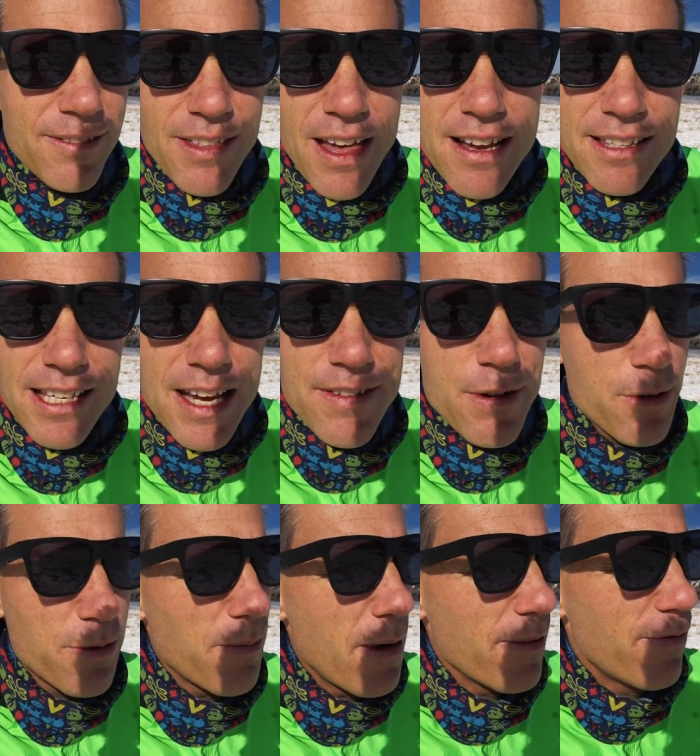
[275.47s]
Thanksgiving
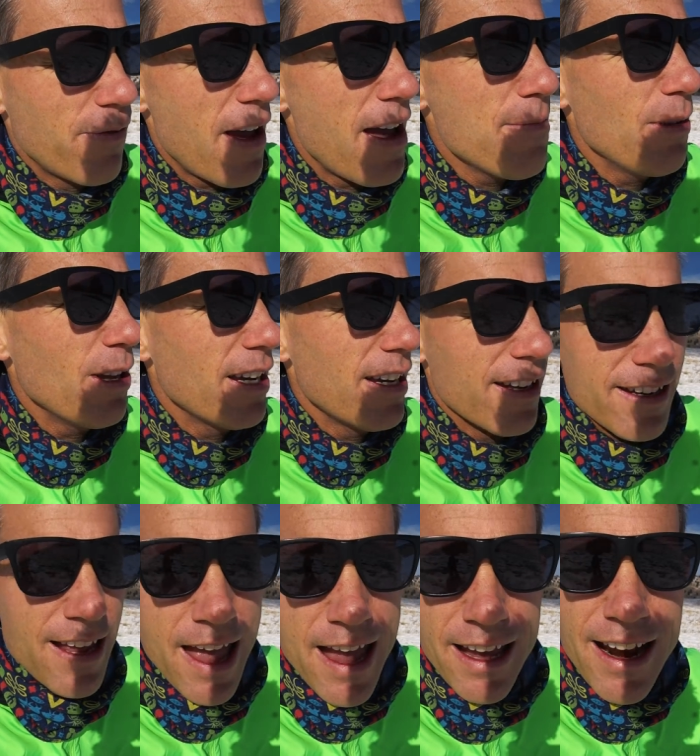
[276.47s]
with my family
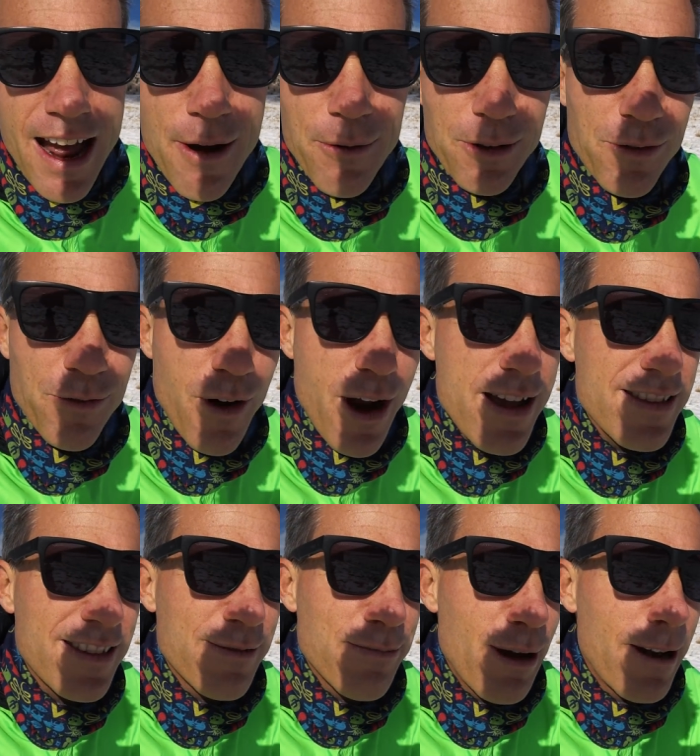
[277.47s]
and hanging out with
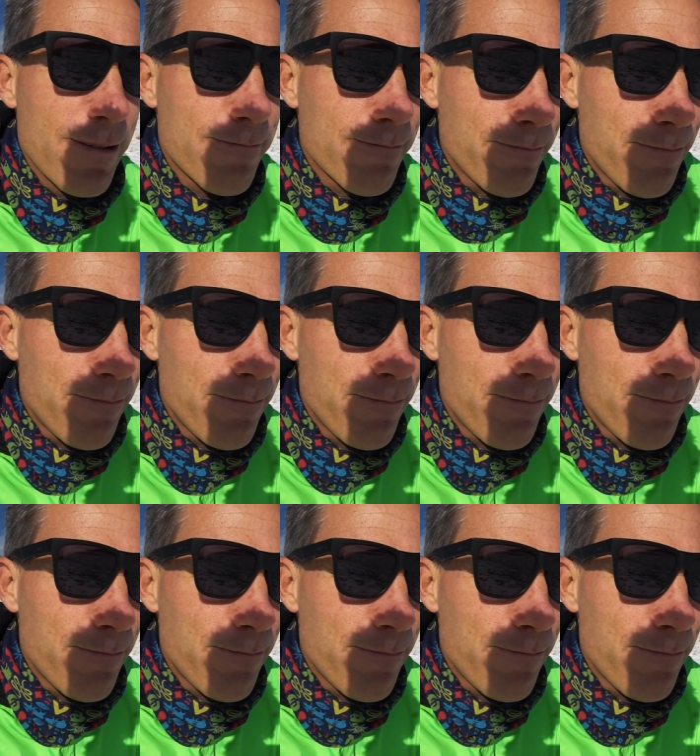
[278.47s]
friends, but